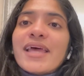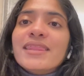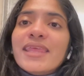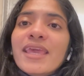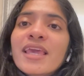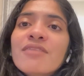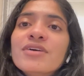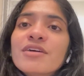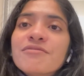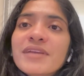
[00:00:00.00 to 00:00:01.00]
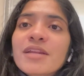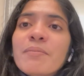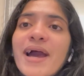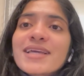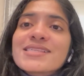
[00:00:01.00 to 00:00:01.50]
and they gave her a
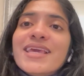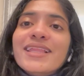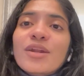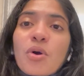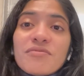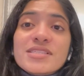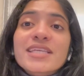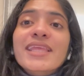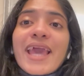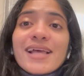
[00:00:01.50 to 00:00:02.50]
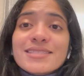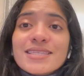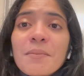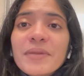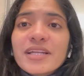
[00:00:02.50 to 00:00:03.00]
feedback saying that obviously they had
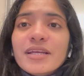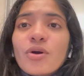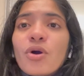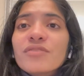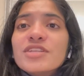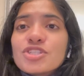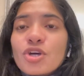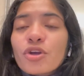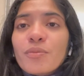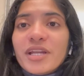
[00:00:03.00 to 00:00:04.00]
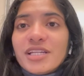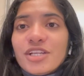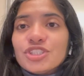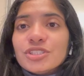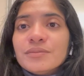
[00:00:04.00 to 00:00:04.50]
submitted all of this
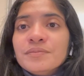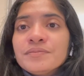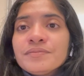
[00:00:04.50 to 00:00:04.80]
documentation.